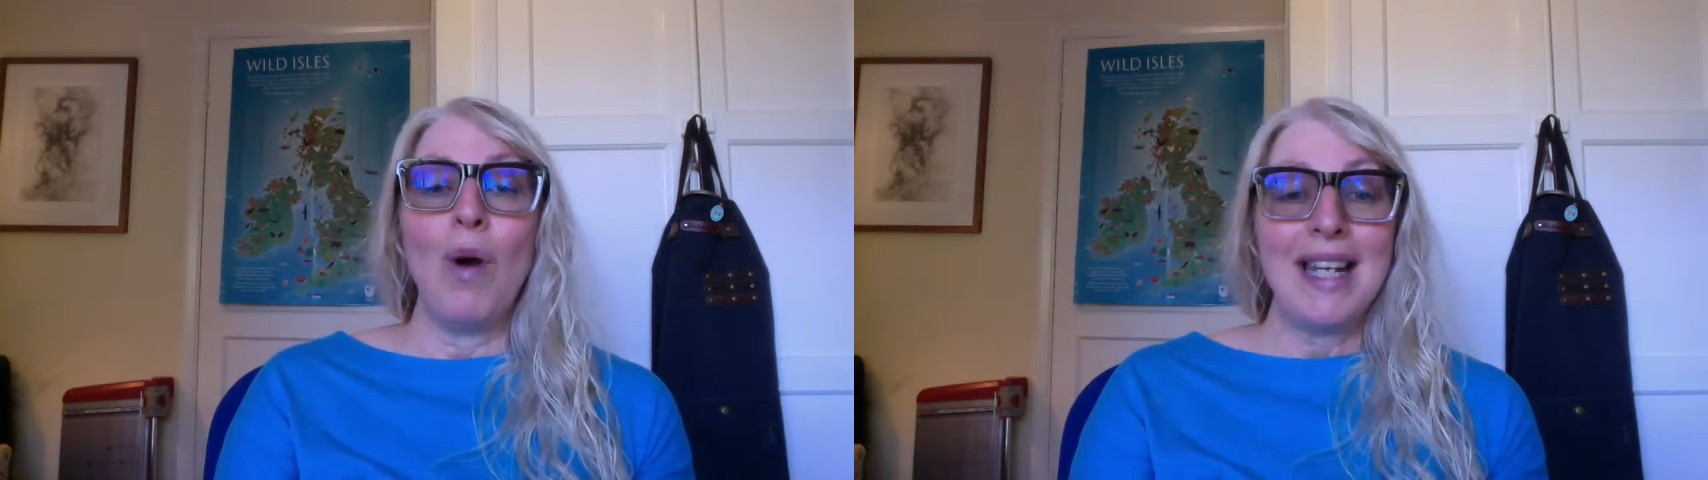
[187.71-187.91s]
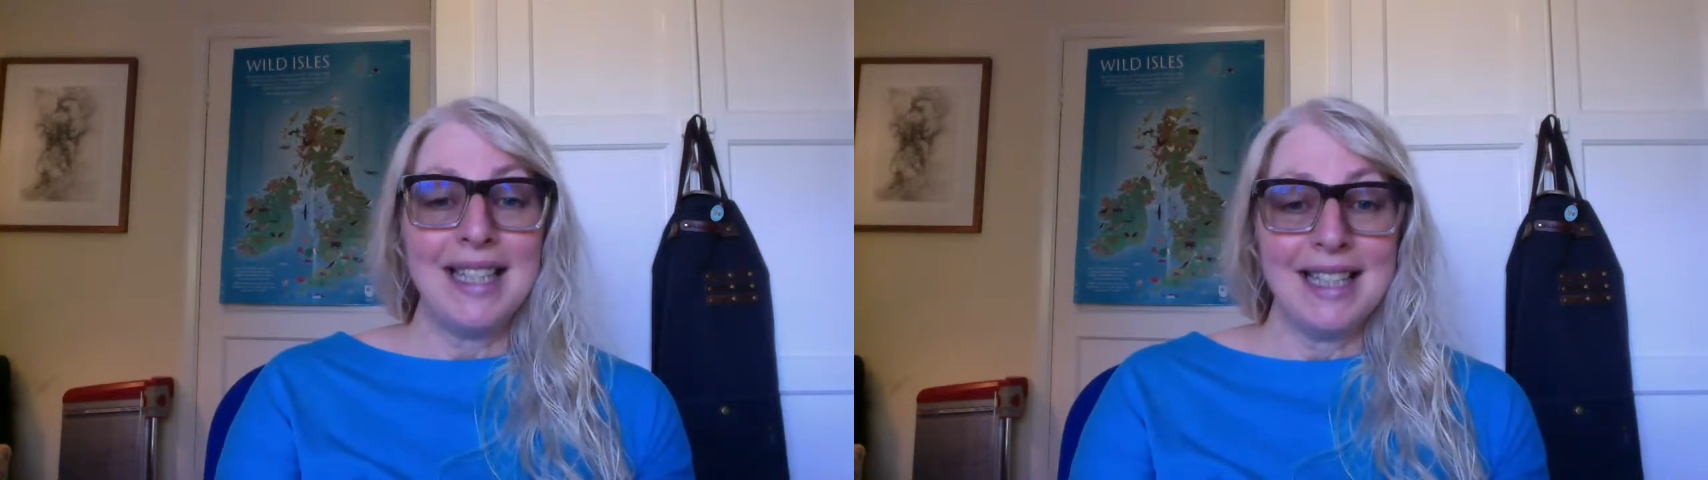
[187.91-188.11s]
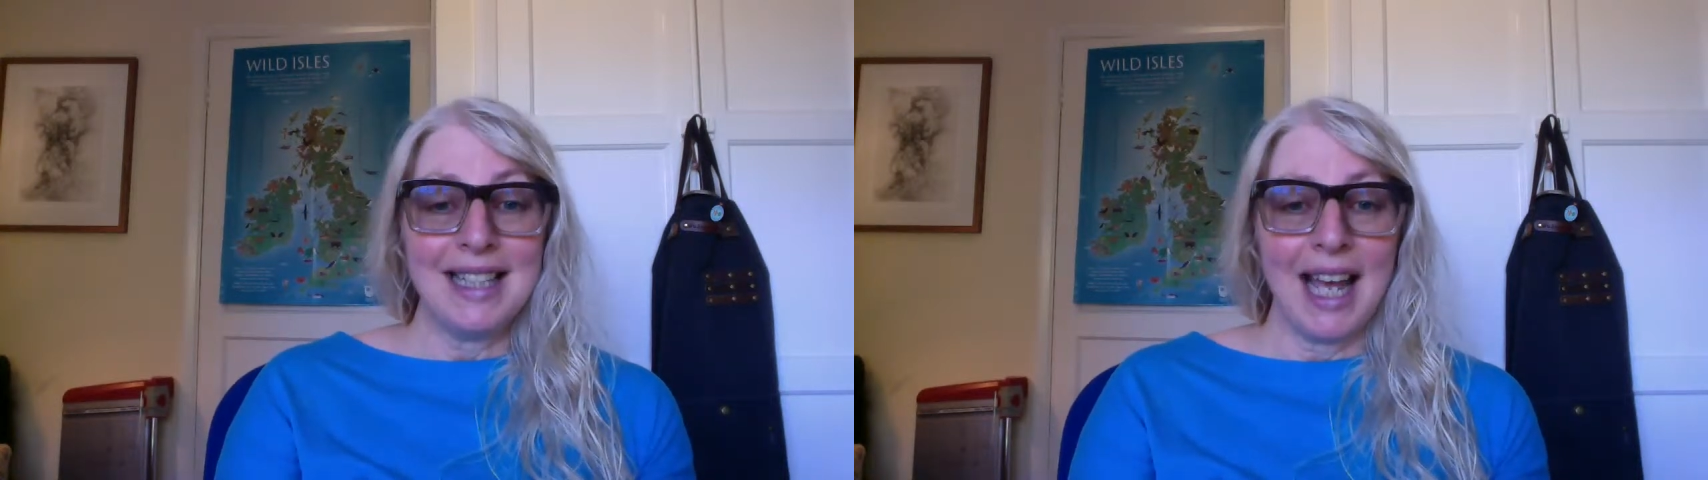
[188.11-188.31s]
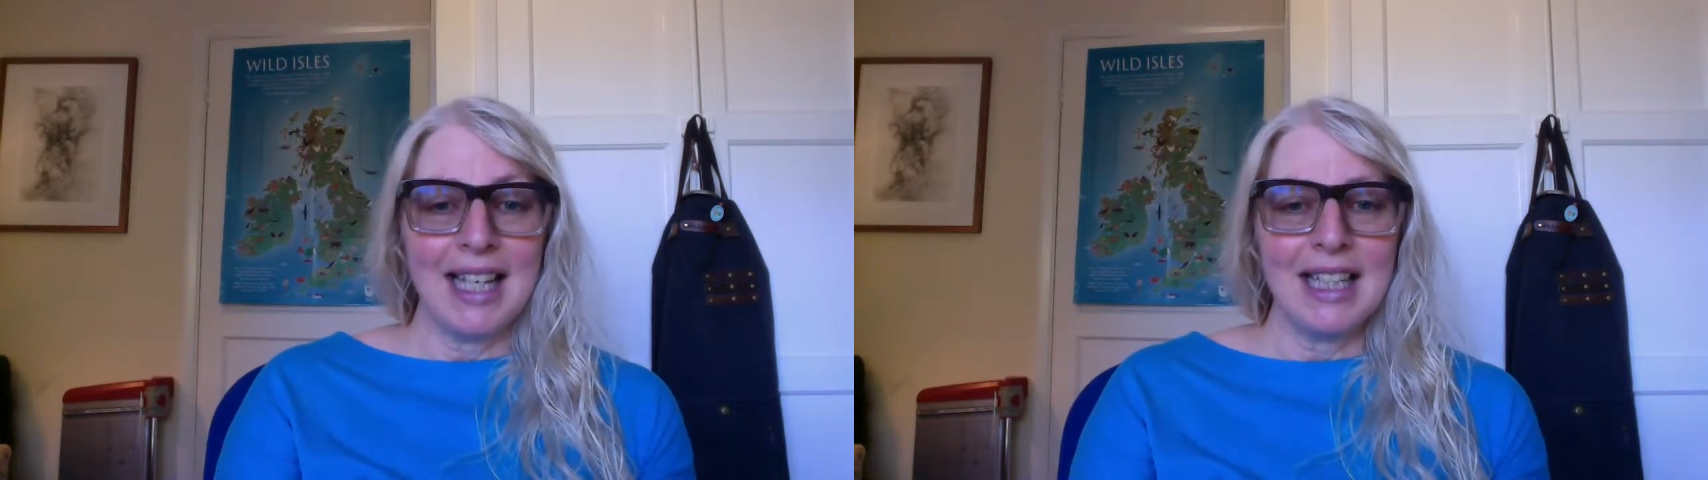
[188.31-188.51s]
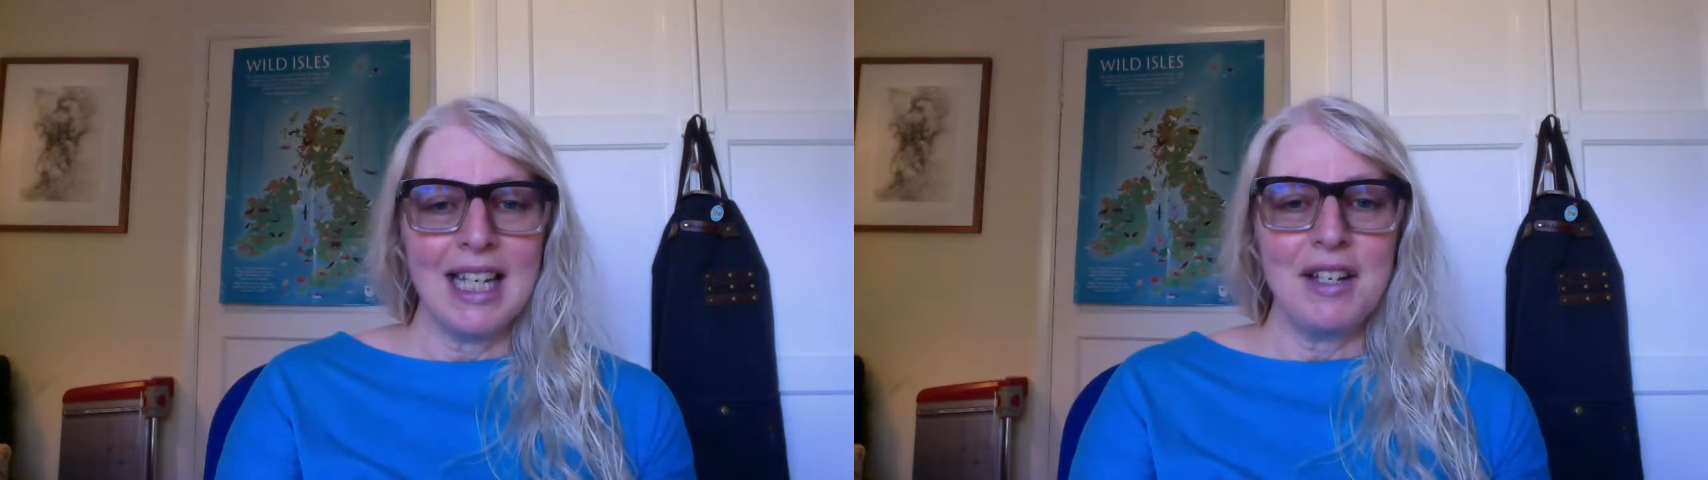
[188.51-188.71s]

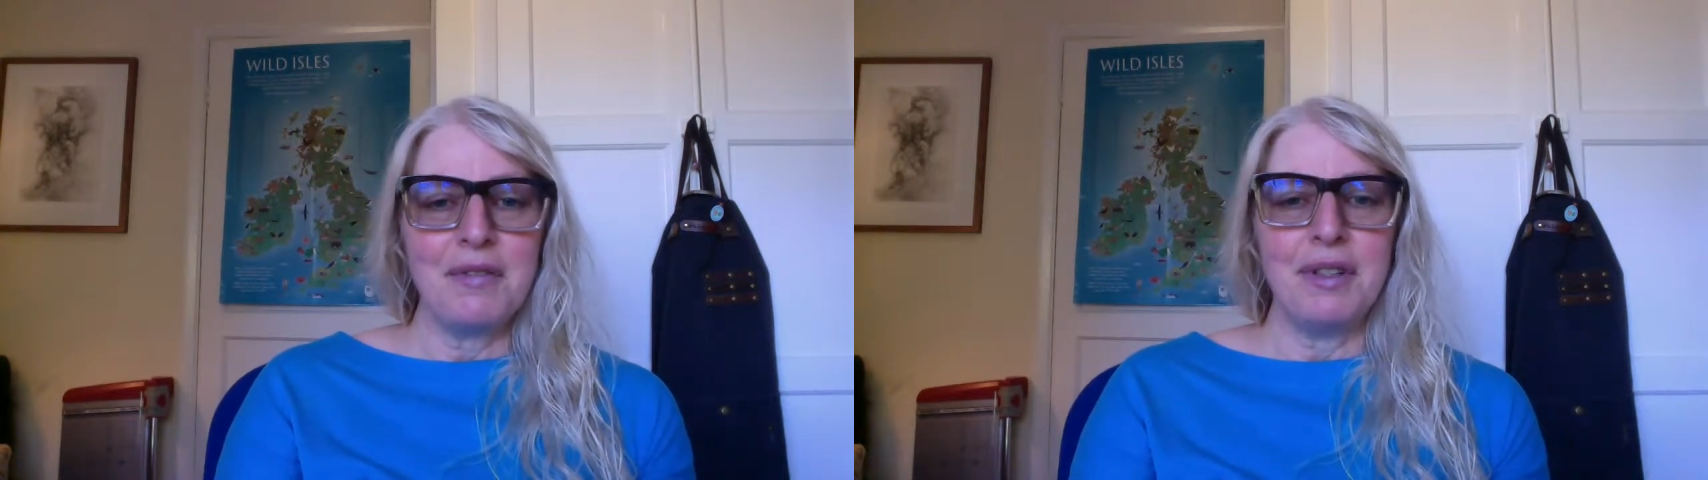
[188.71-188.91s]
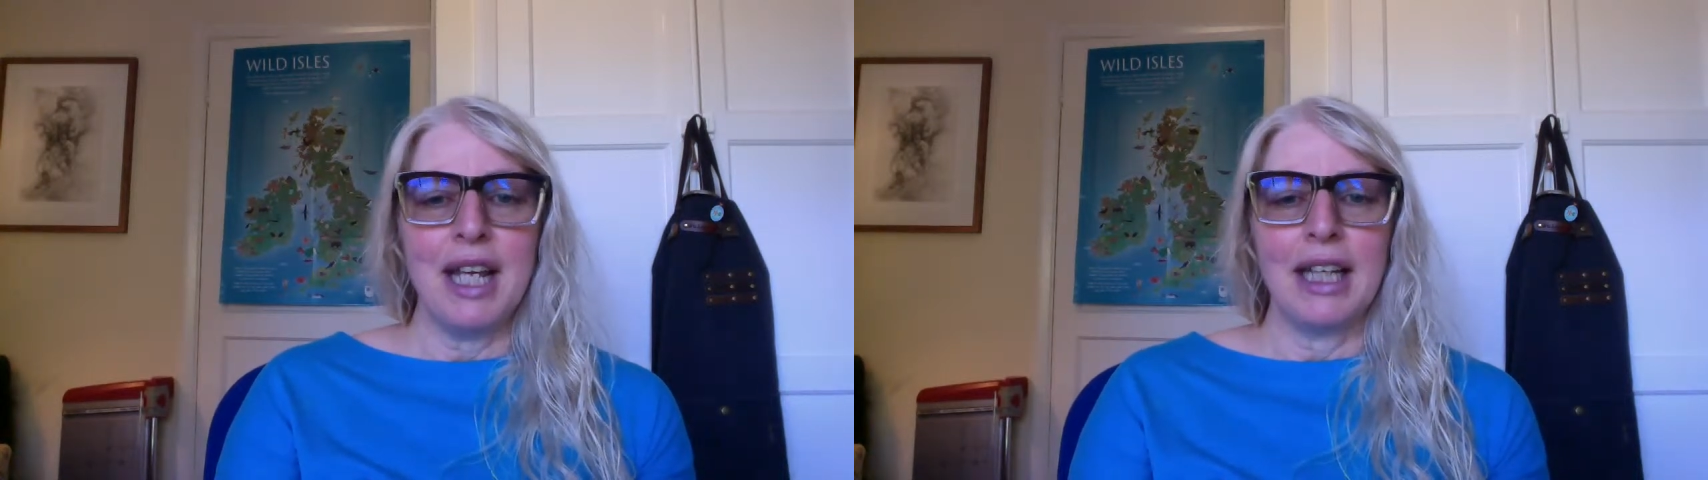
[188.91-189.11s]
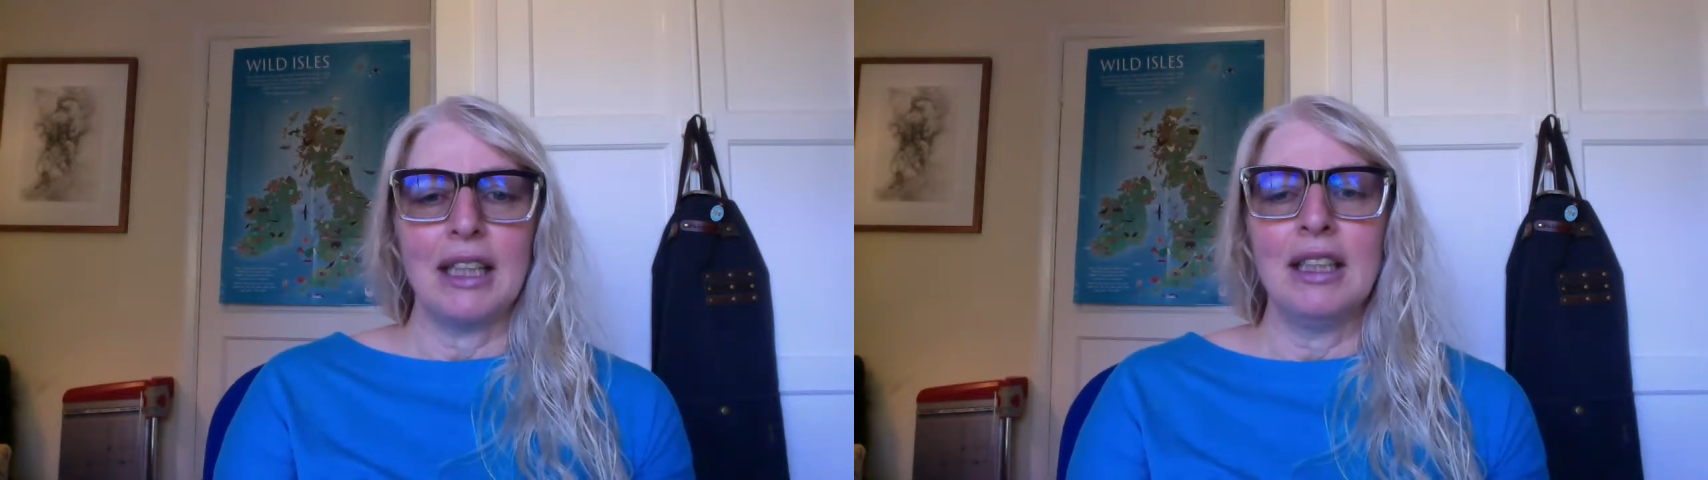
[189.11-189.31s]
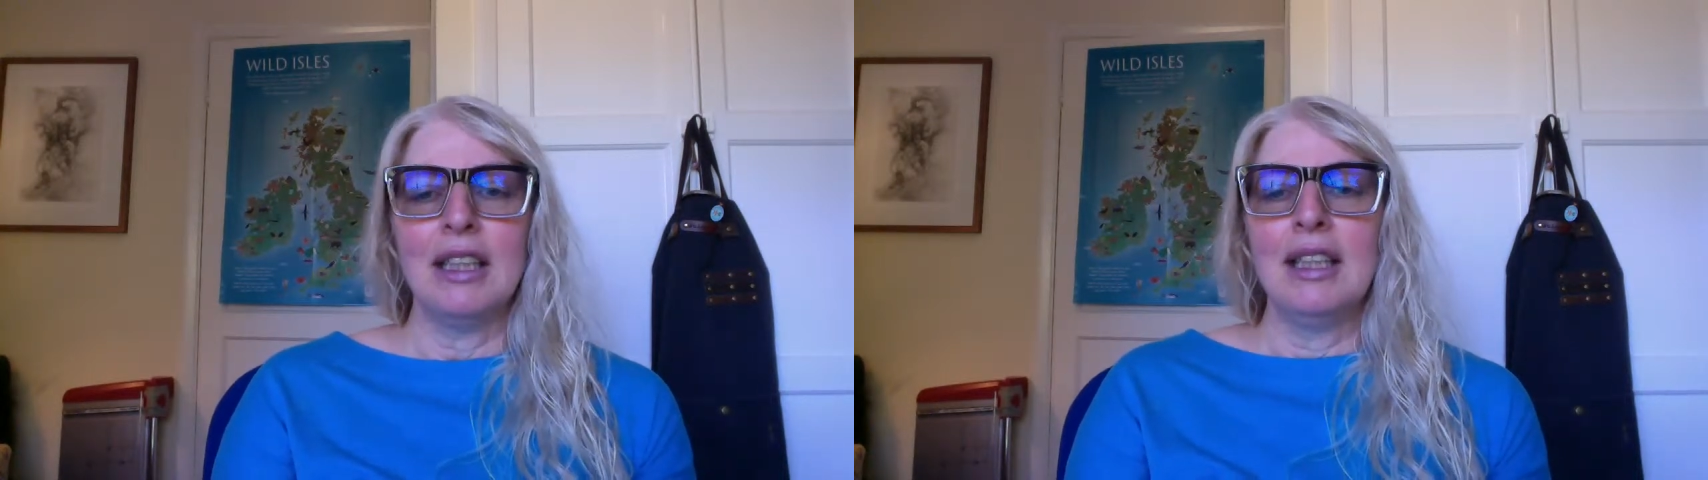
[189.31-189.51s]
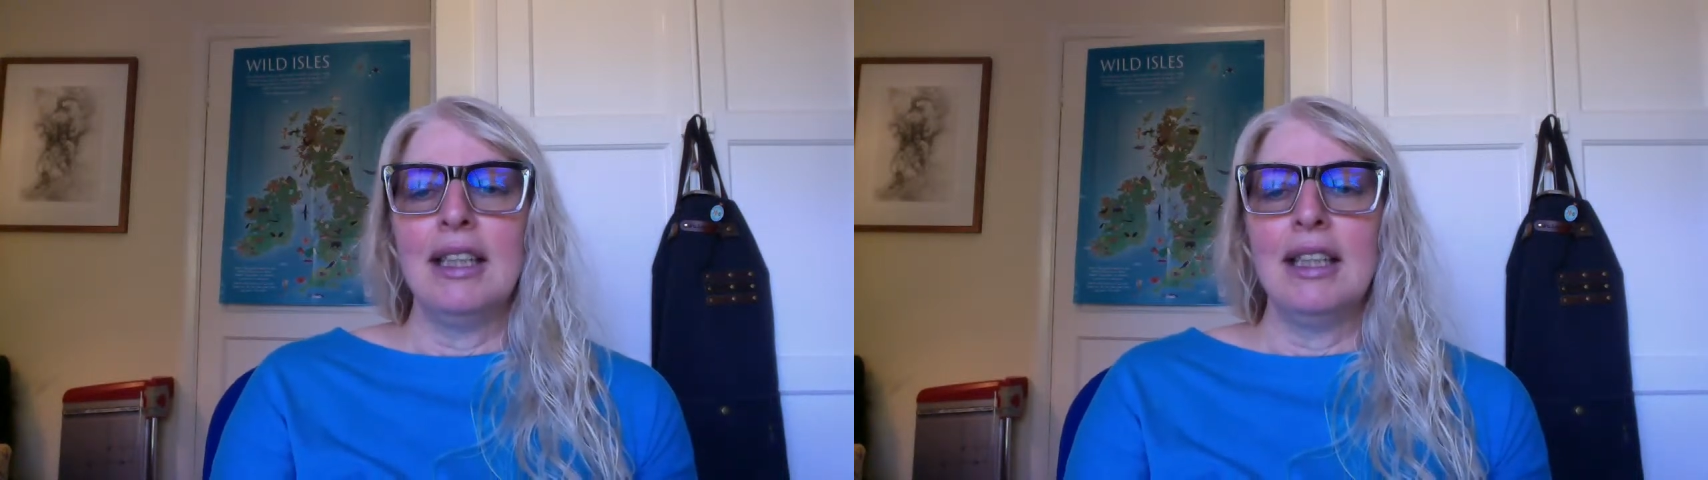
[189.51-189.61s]
Wednesday evening